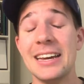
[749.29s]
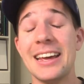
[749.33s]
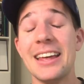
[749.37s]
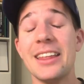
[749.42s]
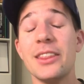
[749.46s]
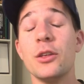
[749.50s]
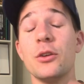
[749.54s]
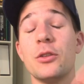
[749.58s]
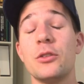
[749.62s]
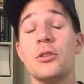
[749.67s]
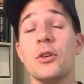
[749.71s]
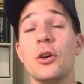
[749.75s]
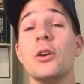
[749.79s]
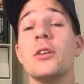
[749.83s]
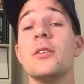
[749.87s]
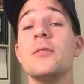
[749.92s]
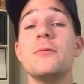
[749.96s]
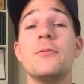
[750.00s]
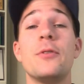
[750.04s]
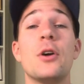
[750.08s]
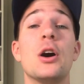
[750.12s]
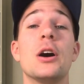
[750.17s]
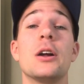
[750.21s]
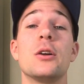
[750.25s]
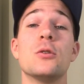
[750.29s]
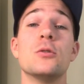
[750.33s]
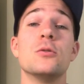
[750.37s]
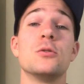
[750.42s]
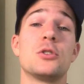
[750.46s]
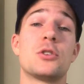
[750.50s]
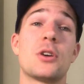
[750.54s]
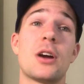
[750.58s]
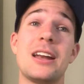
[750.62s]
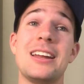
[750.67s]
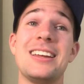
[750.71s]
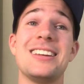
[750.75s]
The third and final
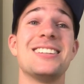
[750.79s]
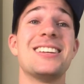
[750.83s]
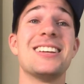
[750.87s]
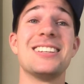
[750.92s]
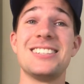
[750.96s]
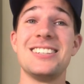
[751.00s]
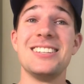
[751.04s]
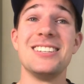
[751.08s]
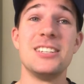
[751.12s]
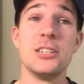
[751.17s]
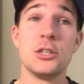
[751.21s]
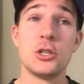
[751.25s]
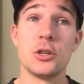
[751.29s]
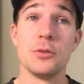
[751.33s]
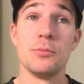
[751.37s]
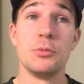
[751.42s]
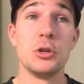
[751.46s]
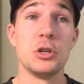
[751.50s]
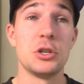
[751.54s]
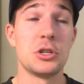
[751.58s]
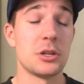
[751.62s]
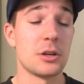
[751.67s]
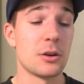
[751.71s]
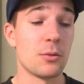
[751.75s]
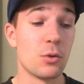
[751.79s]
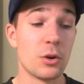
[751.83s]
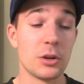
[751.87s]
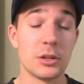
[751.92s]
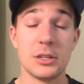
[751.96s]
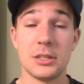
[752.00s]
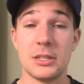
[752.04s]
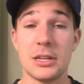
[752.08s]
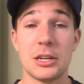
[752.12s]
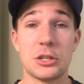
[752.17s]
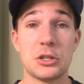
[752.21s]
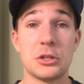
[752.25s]
training intensity distribution I wanted
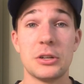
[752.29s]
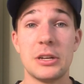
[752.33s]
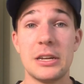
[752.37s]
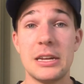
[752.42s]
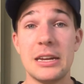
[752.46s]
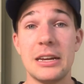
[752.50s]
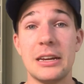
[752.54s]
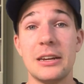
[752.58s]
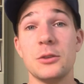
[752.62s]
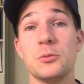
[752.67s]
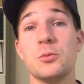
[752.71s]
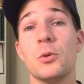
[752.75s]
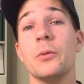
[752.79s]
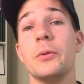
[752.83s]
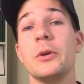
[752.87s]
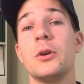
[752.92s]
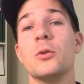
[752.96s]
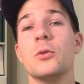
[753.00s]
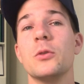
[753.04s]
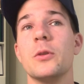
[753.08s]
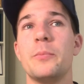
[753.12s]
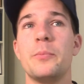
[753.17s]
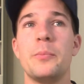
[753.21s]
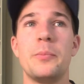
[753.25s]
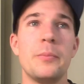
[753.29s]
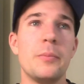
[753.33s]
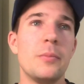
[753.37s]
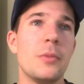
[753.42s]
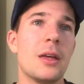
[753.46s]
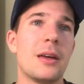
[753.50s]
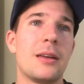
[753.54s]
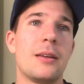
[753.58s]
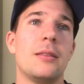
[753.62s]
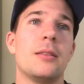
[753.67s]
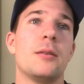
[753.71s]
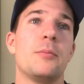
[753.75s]
to touch on here is what we call
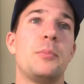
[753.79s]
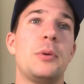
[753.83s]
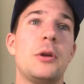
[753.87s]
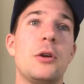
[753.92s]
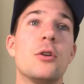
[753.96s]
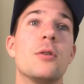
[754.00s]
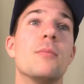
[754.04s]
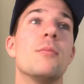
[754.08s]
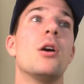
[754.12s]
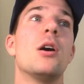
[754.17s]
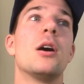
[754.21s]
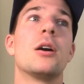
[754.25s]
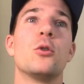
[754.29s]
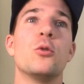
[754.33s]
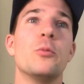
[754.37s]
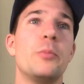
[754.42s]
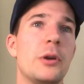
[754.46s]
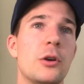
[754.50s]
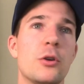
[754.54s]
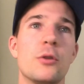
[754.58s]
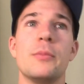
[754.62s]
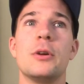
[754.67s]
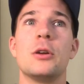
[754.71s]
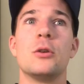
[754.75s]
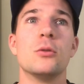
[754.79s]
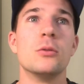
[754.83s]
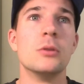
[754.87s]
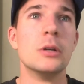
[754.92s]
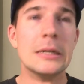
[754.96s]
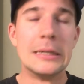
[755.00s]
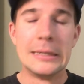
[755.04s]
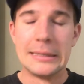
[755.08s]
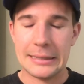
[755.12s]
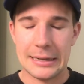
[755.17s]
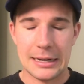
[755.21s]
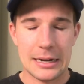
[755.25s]
the pyramidal
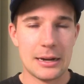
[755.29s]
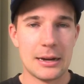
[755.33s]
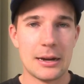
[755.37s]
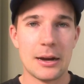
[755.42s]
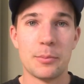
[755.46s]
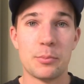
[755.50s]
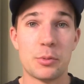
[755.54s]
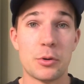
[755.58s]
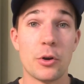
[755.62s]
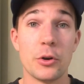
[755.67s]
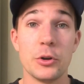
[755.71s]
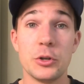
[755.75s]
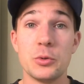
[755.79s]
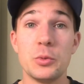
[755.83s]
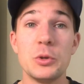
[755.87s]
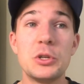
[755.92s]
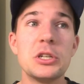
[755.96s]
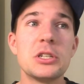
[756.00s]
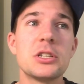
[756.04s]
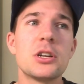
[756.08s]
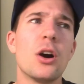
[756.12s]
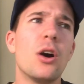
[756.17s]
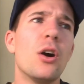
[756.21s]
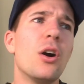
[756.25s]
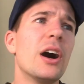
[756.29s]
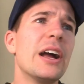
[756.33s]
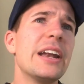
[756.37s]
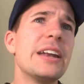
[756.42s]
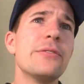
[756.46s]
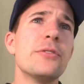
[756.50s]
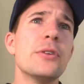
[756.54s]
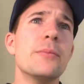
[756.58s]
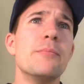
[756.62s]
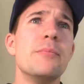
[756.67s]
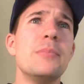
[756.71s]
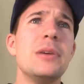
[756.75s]
approach, which is kind
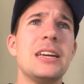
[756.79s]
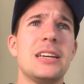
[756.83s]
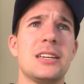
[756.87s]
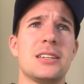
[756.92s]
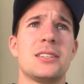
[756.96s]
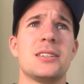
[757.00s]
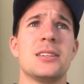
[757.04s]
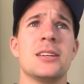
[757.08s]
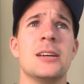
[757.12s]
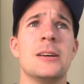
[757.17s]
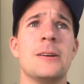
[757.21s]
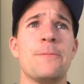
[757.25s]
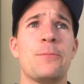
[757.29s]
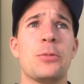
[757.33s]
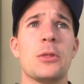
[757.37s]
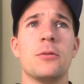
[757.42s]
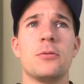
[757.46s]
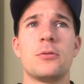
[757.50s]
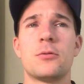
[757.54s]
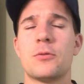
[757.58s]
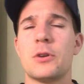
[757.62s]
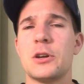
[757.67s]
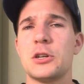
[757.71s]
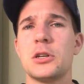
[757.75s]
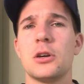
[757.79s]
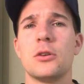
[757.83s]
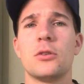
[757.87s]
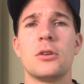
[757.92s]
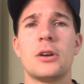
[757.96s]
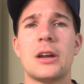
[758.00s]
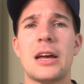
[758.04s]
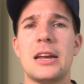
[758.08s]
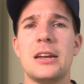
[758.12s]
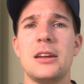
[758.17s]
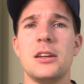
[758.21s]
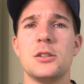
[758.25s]
of a mix of threshold
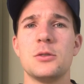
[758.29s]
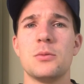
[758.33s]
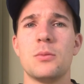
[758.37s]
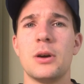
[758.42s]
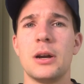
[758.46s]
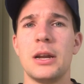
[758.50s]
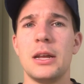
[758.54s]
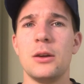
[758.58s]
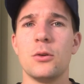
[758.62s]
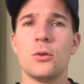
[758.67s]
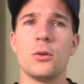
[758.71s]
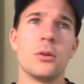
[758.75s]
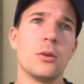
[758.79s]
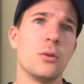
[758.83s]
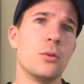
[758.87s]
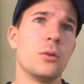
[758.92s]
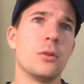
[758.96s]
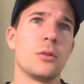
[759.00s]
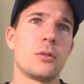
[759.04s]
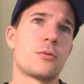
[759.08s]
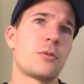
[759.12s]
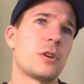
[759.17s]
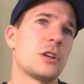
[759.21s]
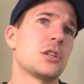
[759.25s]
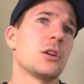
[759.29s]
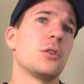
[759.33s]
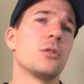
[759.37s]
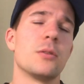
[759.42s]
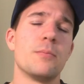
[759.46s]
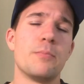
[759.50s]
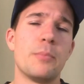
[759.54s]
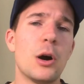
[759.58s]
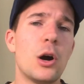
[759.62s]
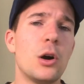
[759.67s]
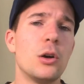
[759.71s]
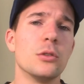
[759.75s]
and 80-20 or threshold
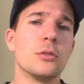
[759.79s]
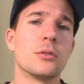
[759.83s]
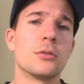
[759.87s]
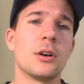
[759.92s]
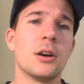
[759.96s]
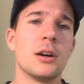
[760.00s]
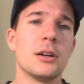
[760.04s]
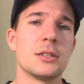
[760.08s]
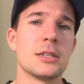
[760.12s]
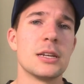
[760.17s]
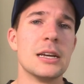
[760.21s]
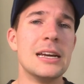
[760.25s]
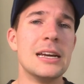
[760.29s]
and polarized.